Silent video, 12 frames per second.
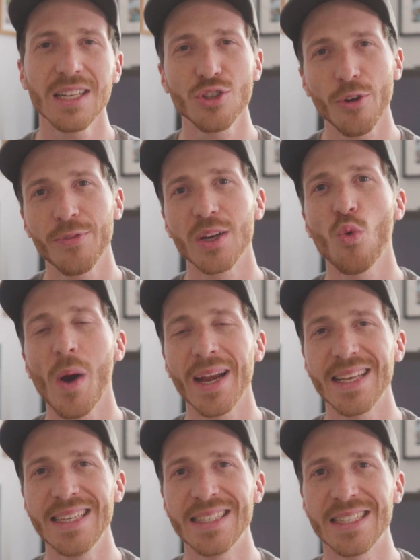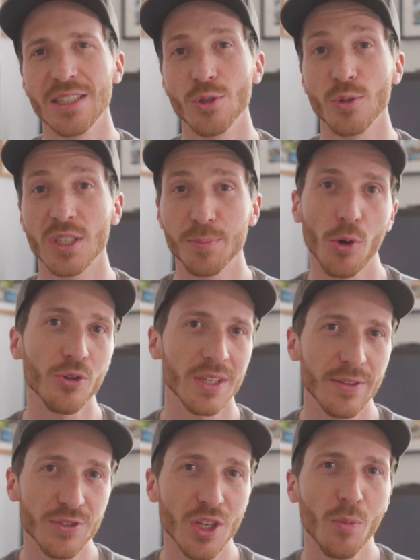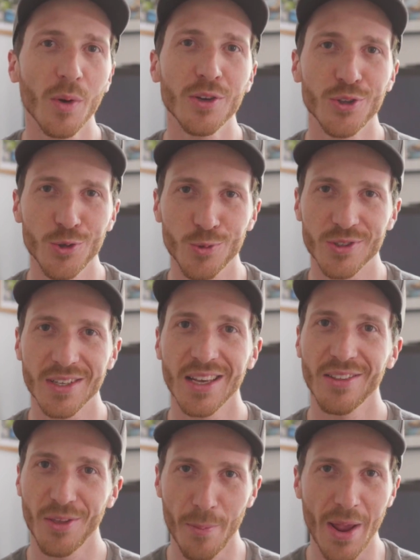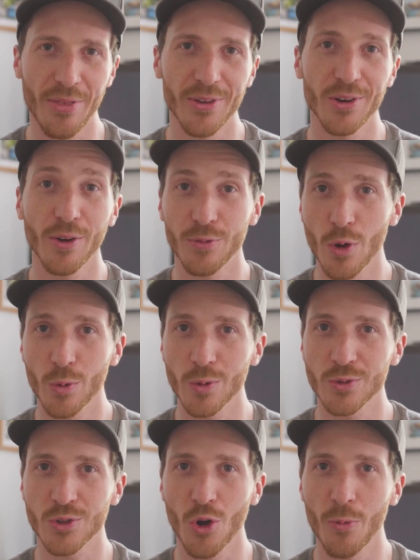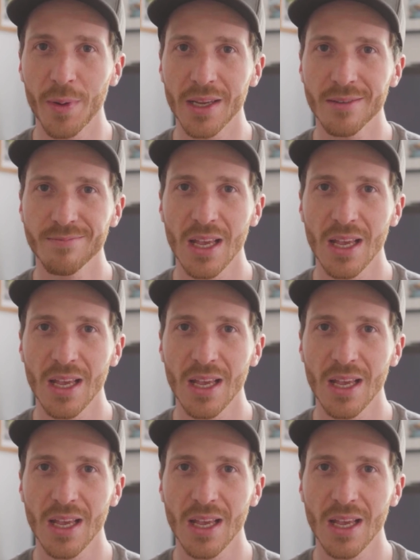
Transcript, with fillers: It is often quite easy to spot if someone used the method of rotoscoping.